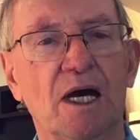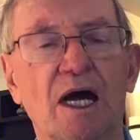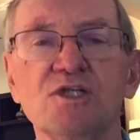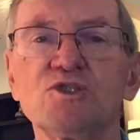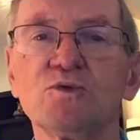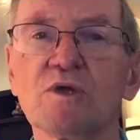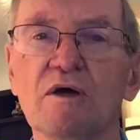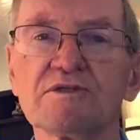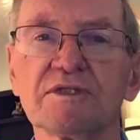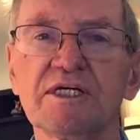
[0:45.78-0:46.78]
And do
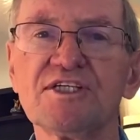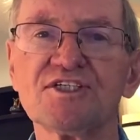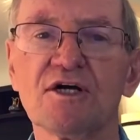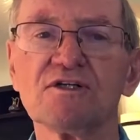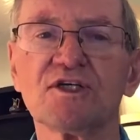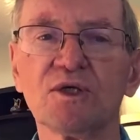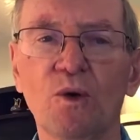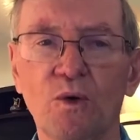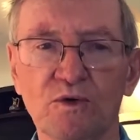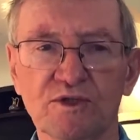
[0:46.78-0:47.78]
not insult the
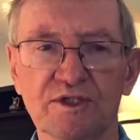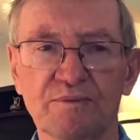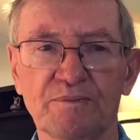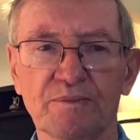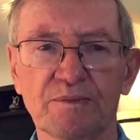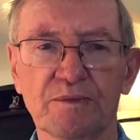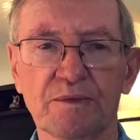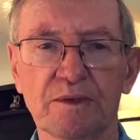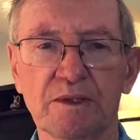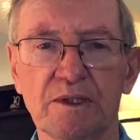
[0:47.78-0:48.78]
old.
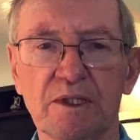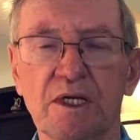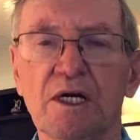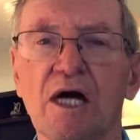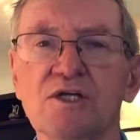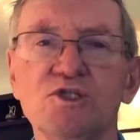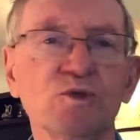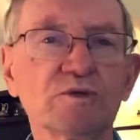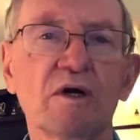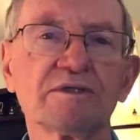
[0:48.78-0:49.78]
And do
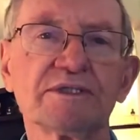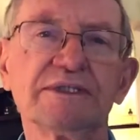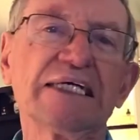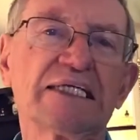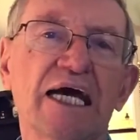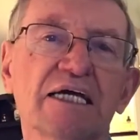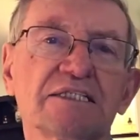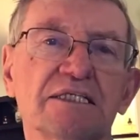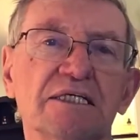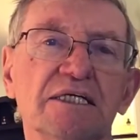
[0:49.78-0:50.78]
not
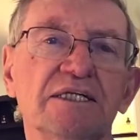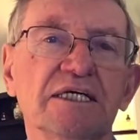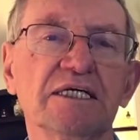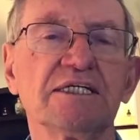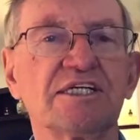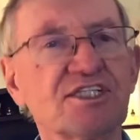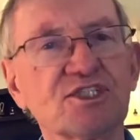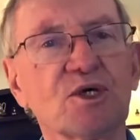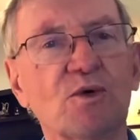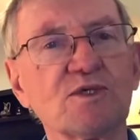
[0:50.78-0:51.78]
neglect the
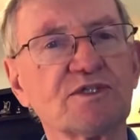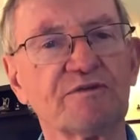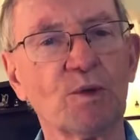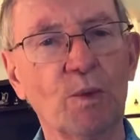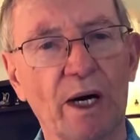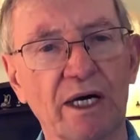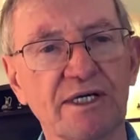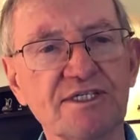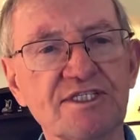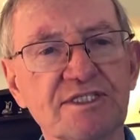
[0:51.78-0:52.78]
discourse of the
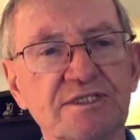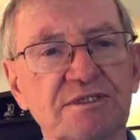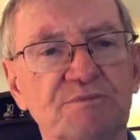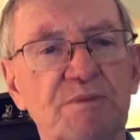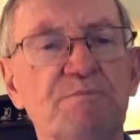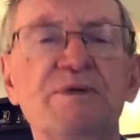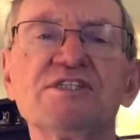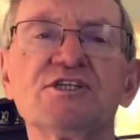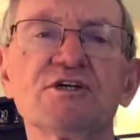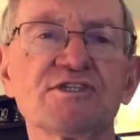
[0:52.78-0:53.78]
wise, but
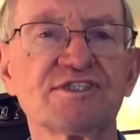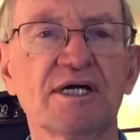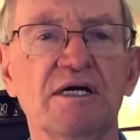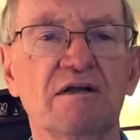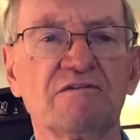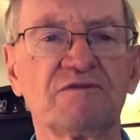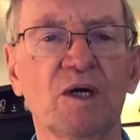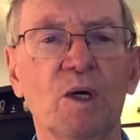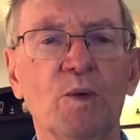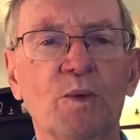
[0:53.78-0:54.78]
busy yourself
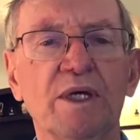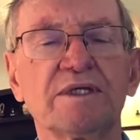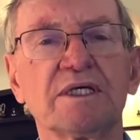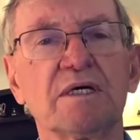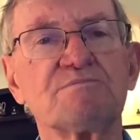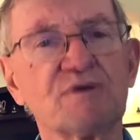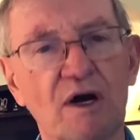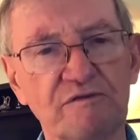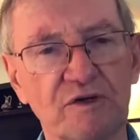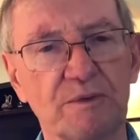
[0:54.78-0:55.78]
with
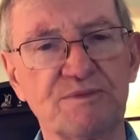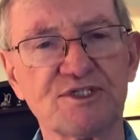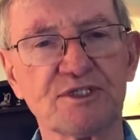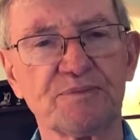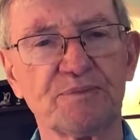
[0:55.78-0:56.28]
proverbs.